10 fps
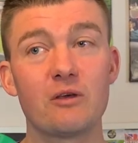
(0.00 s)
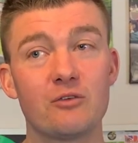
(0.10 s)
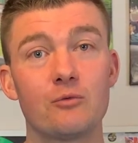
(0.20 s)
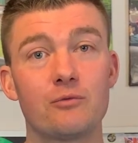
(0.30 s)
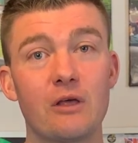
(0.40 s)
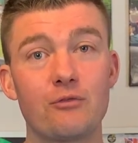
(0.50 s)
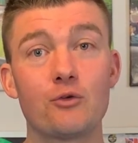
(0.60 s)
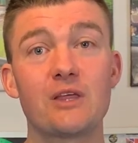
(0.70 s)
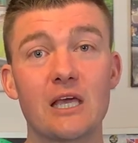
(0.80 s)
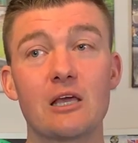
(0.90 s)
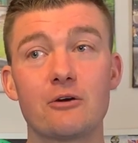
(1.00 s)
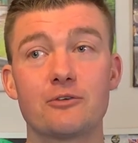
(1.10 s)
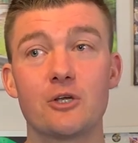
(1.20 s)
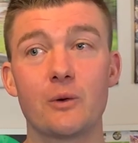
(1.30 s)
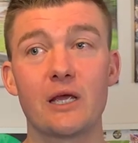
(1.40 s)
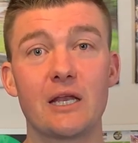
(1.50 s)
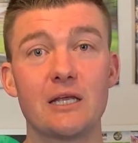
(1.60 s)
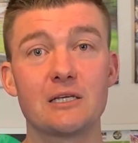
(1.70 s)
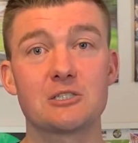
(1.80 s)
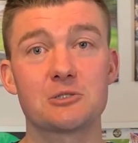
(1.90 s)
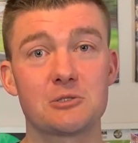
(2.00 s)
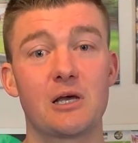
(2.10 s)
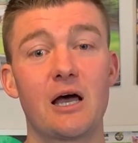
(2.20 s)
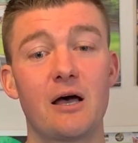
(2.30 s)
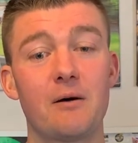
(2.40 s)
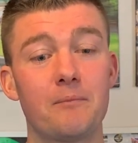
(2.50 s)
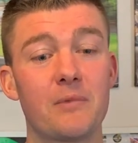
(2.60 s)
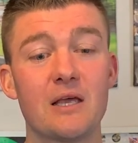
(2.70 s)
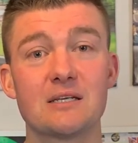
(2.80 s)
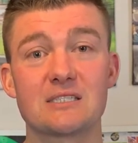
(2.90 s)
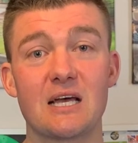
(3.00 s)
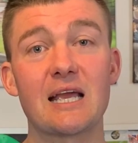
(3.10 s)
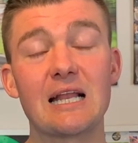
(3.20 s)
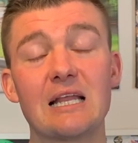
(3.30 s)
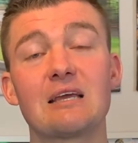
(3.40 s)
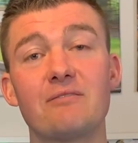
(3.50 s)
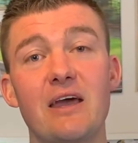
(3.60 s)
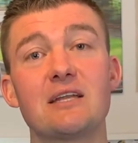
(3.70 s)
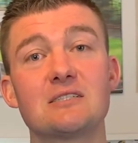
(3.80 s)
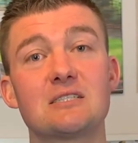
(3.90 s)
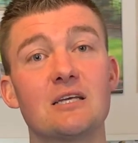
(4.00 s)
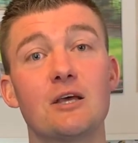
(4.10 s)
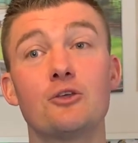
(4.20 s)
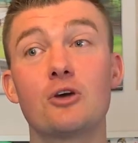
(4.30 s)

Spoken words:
If you're thinking of doing any cycling events,